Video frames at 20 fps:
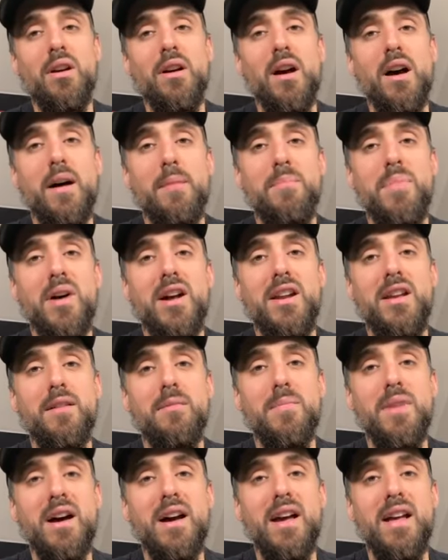a buddy
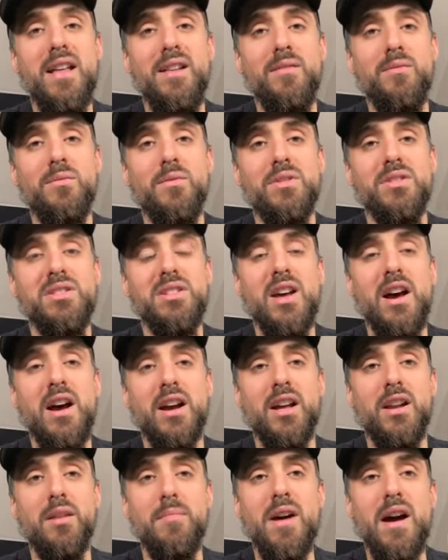of mine was
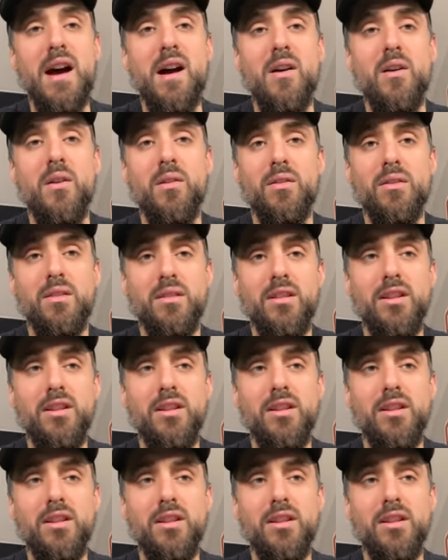talking about,